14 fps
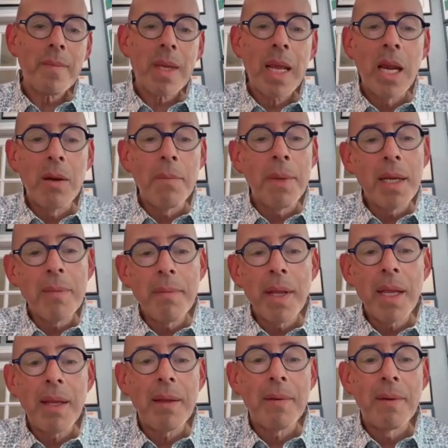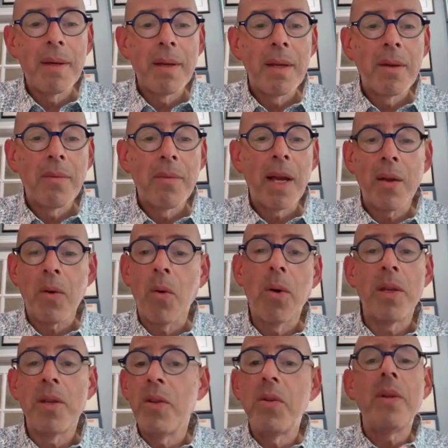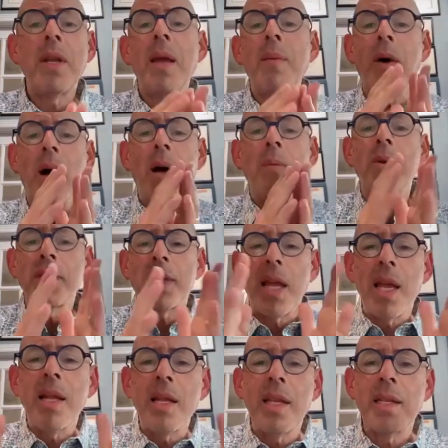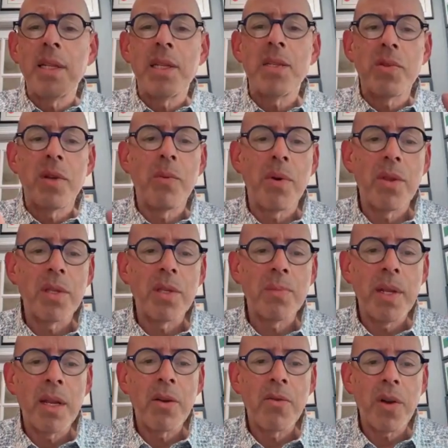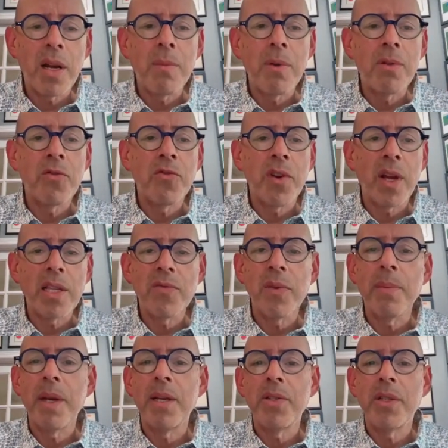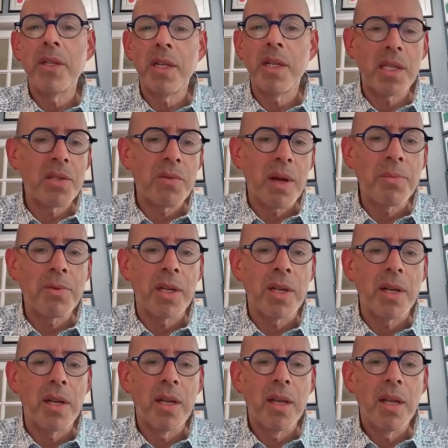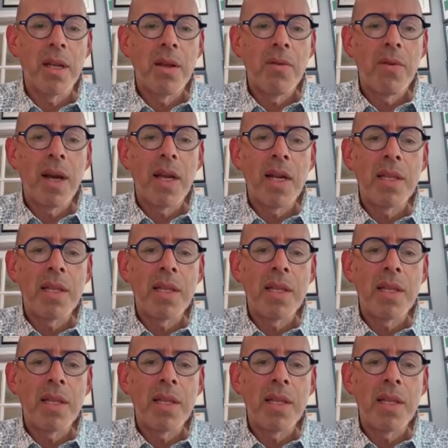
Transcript: Airbnb, right? Or you name almost any industry where there's been incredible transformation and disruption, right?